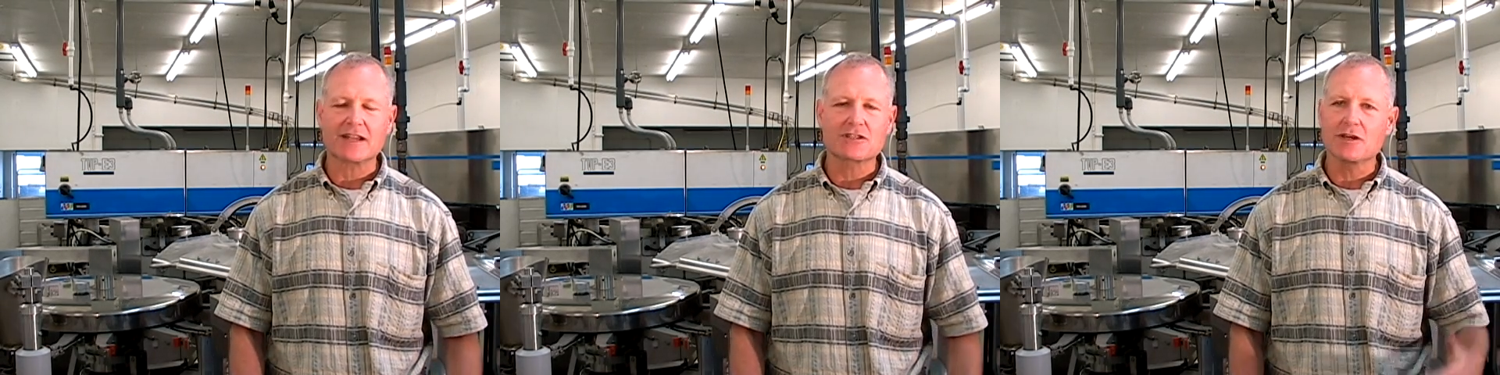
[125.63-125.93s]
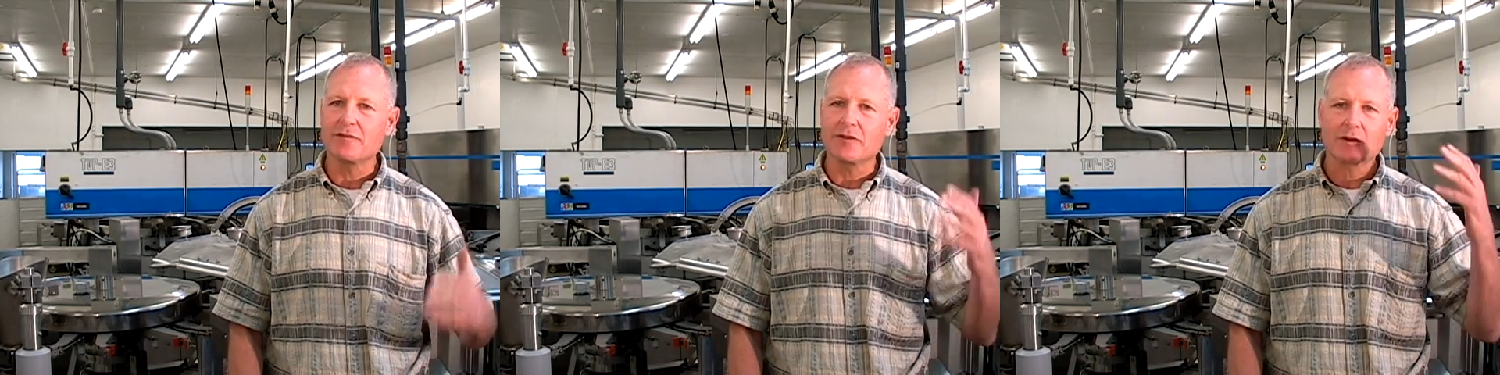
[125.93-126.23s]
It's
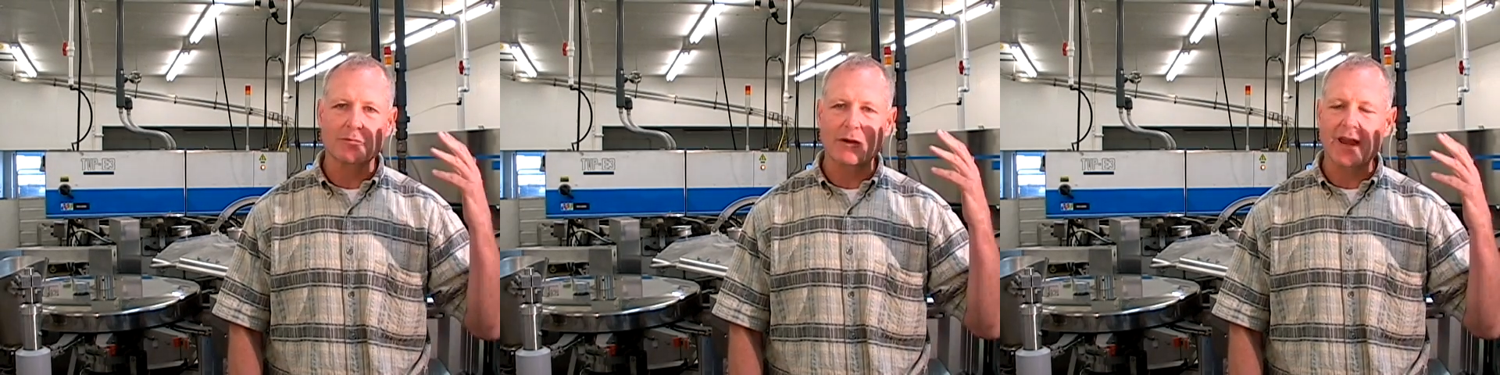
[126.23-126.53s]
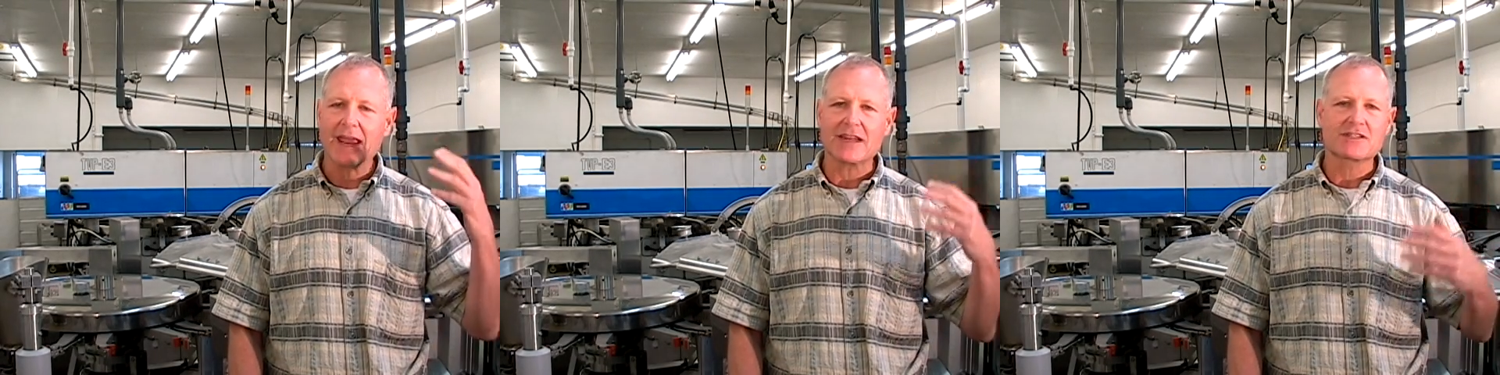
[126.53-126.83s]
good for your
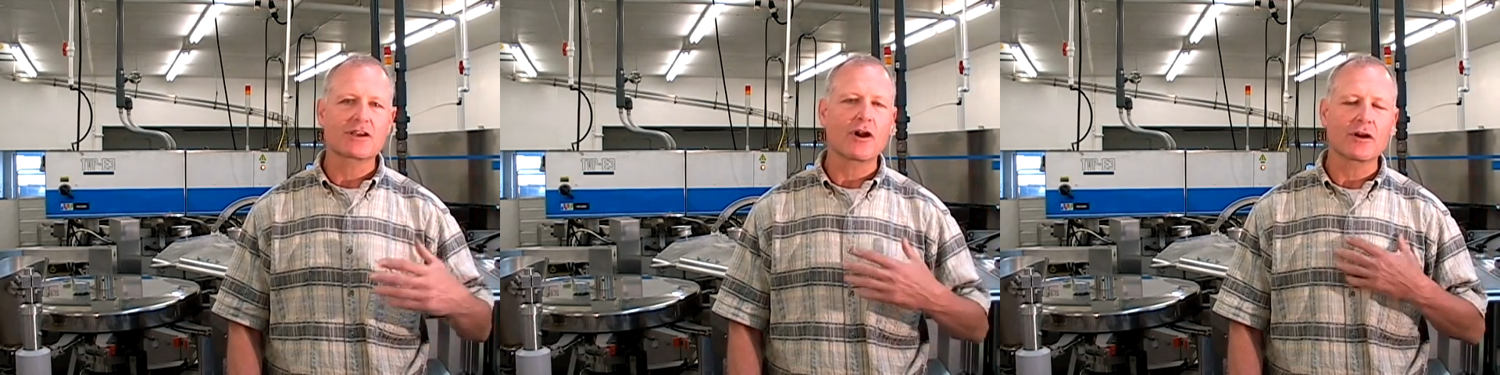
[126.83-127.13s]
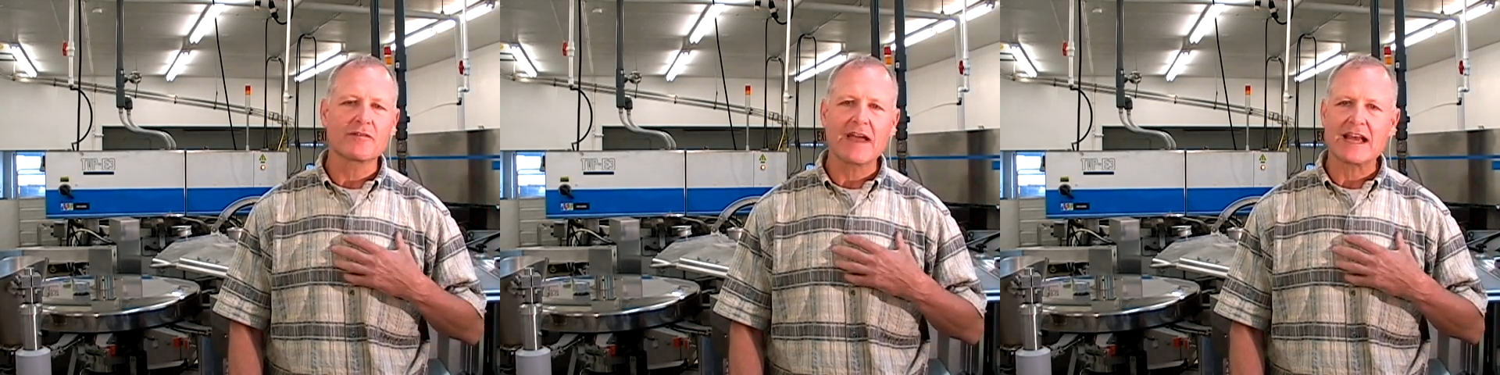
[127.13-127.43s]
brain, it's
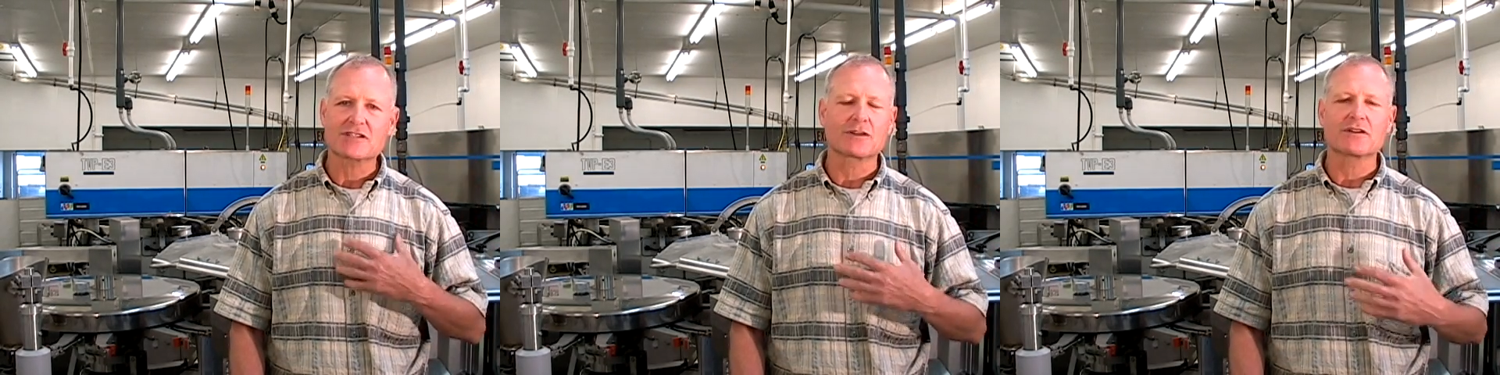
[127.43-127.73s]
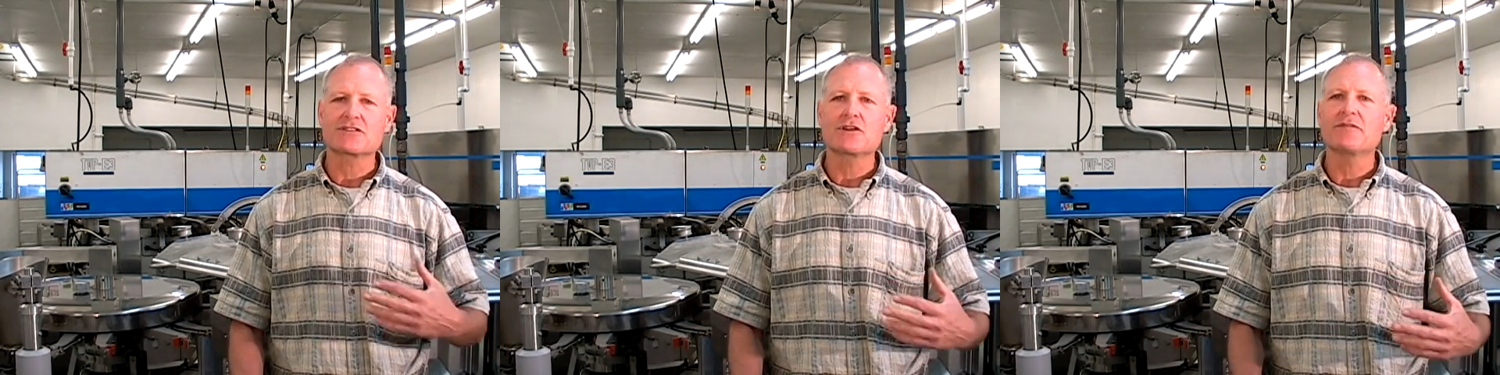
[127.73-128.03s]
cardiovascular,
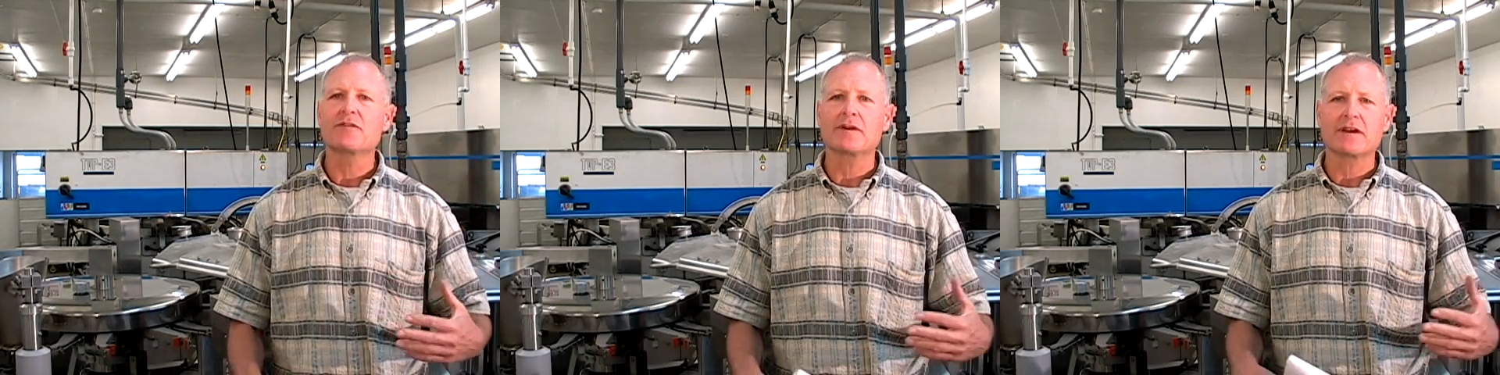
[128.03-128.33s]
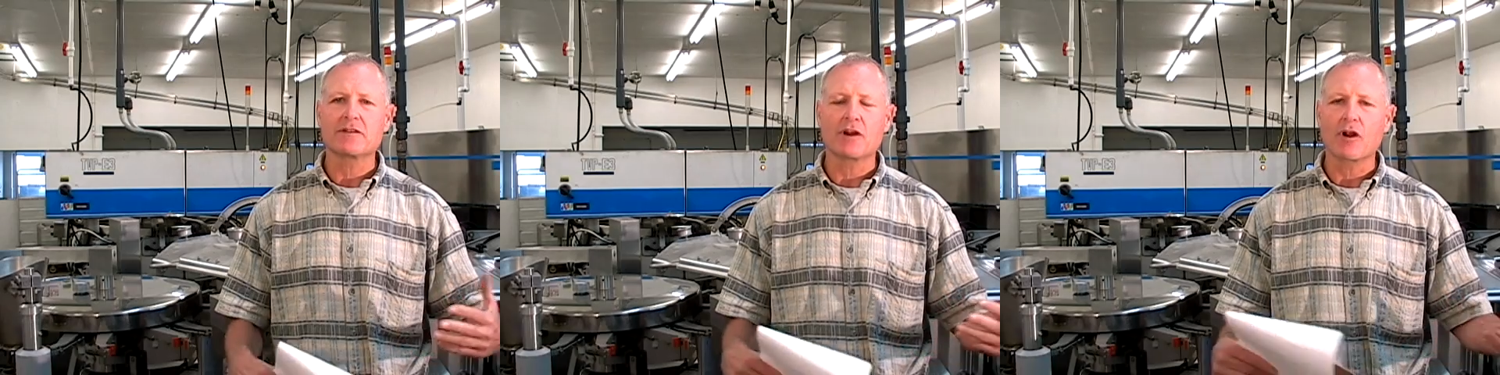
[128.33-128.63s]
it's good for
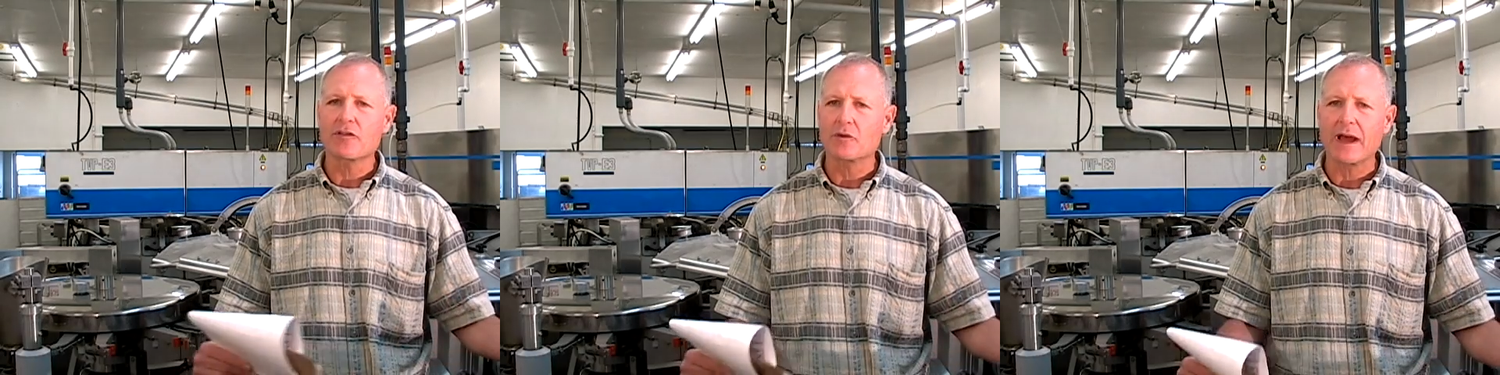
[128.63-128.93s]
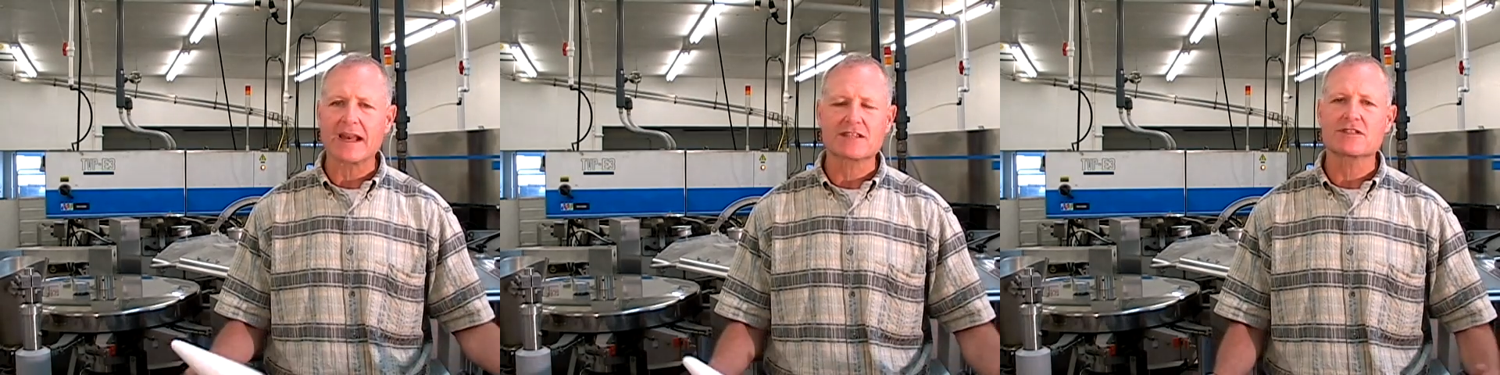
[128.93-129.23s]
arthritis.